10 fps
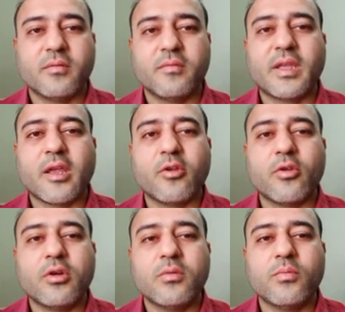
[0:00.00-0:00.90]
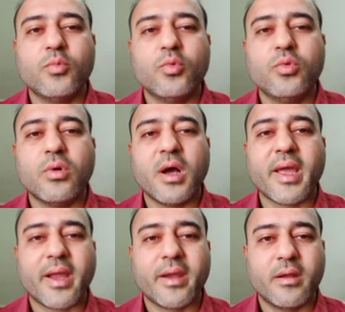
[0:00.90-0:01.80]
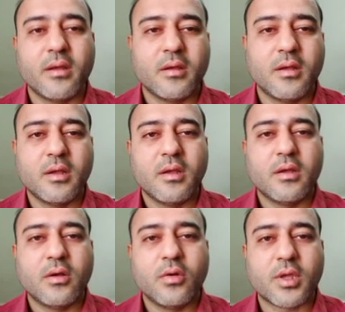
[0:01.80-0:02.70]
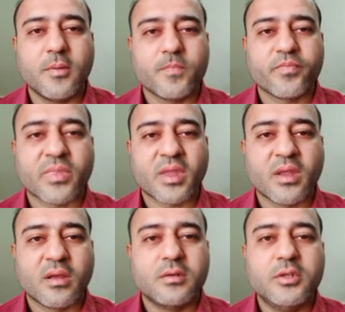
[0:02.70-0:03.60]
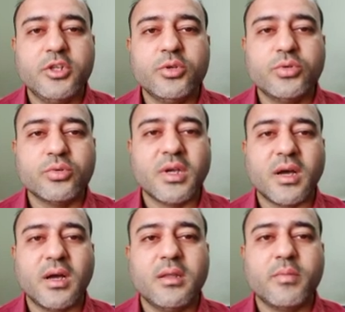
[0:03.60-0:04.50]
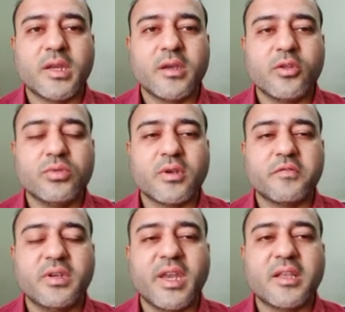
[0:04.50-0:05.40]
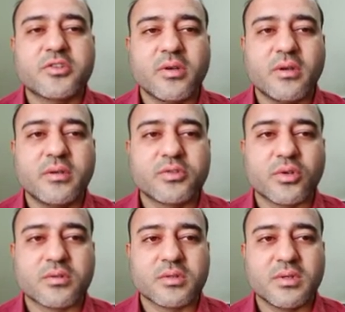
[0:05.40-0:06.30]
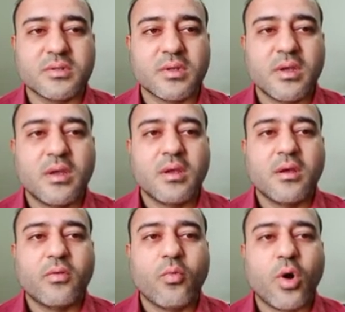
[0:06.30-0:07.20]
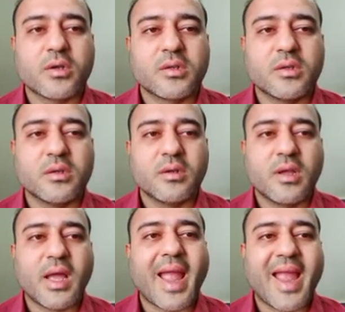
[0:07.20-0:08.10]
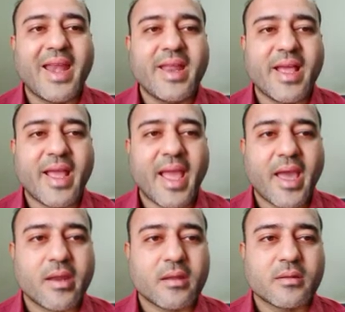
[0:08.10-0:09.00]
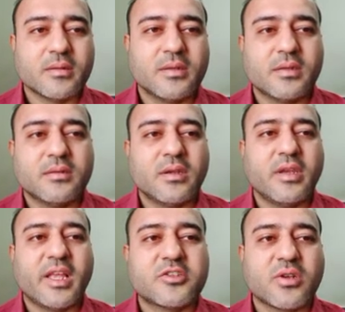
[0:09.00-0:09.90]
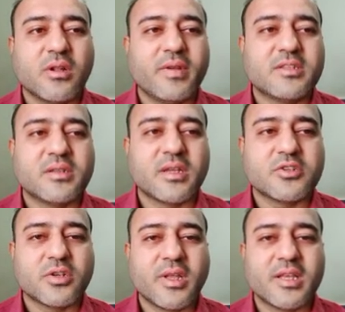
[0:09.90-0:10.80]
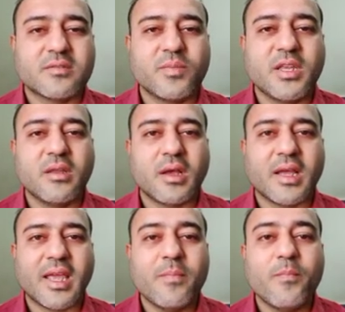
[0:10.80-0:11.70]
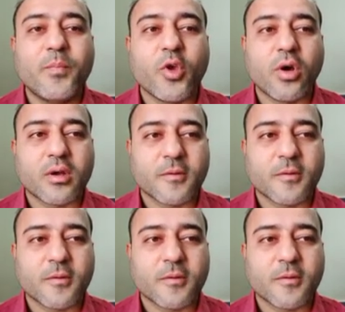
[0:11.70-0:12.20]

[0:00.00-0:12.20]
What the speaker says: We cannot move ahead. Okay, due to the unlimited use of natural resources, water and air, the natural vegetation has been impure.